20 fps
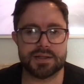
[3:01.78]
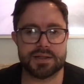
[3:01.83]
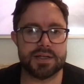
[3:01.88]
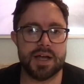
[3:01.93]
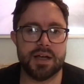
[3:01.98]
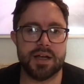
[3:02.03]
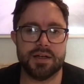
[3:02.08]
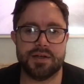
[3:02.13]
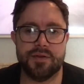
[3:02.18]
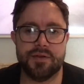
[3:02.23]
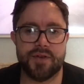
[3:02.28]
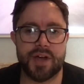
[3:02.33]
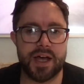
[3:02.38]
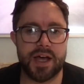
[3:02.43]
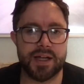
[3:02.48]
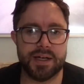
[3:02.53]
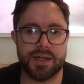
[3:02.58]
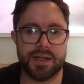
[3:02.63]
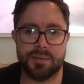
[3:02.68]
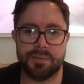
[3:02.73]
not
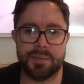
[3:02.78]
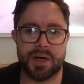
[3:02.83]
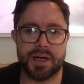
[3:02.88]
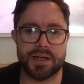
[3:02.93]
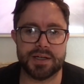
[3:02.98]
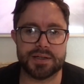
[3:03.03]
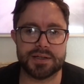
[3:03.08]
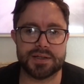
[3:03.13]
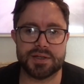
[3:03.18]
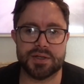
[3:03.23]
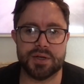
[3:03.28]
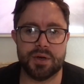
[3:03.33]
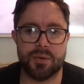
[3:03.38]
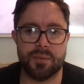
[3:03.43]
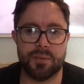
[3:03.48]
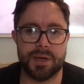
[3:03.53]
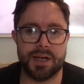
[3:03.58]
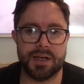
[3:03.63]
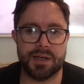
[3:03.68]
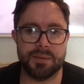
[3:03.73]
divided by so
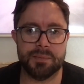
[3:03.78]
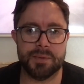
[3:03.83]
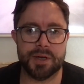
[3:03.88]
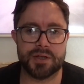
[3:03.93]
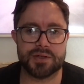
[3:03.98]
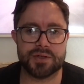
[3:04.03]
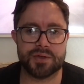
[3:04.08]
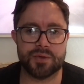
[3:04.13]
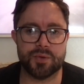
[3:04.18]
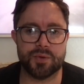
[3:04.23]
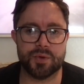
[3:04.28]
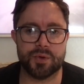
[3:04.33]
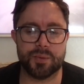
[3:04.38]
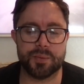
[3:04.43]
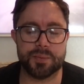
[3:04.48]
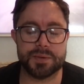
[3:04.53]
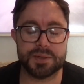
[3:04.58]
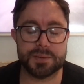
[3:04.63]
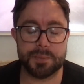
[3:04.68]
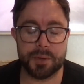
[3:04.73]
many muscle
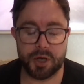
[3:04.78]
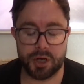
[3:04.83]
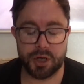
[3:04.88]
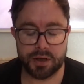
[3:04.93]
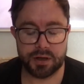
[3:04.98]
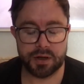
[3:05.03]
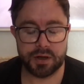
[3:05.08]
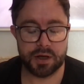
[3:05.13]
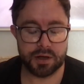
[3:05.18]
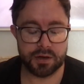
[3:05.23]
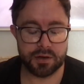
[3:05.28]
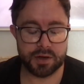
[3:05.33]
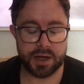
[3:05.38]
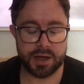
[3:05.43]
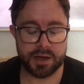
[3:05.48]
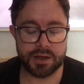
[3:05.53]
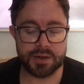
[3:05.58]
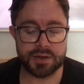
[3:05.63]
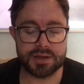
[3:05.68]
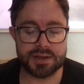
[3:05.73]
groups. But
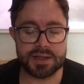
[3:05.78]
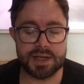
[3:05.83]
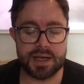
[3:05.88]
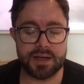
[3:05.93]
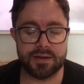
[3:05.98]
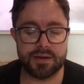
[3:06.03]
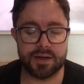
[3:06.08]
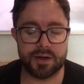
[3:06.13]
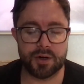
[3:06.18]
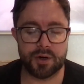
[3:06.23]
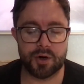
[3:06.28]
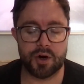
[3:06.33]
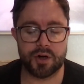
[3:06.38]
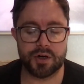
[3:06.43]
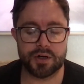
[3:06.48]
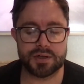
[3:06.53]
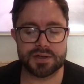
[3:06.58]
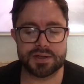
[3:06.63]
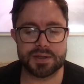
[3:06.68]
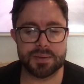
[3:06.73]
like you said, there
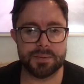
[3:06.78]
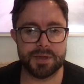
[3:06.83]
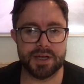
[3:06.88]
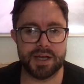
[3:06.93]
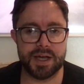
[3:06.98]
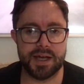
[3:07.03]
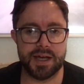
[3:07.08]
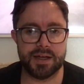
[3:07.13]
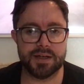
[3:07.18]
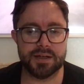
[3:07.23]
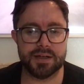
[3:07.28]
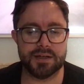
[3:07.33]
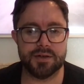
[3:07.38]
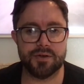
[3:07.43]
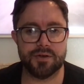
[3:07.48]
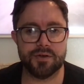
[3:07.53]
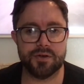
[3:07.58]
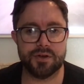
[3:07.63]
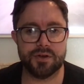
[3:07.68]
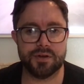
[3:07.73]
are some
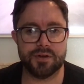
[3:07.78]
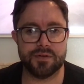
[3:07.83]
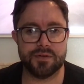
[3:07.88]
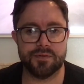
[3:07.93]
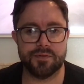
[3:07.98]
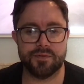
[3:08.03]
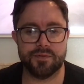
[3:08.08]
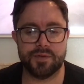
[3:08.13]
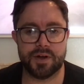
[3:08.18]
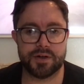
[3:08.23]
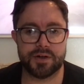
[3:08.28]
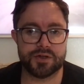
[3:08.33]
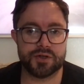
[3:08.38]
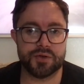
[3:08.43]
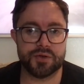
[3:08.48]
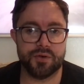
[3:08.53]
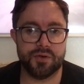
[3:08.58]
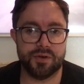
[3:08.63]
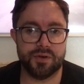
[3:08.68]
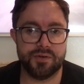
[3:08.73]
mechanical and
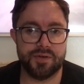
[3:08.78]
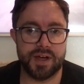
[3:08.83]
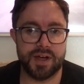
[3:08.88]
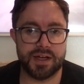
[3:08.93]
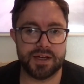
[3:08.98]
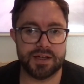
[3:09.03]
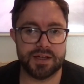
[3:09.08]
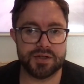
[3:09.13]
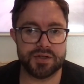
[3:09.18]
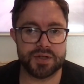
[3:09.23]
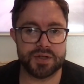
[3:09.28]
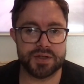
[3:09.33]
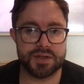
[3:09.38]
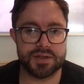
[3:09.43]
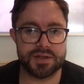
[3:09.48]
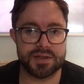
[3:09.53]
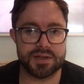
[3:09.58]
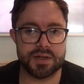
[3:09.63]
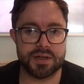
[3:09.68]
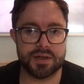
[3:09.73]
functional
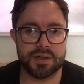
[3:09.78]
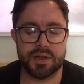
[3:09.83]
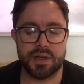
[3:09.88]
advantages to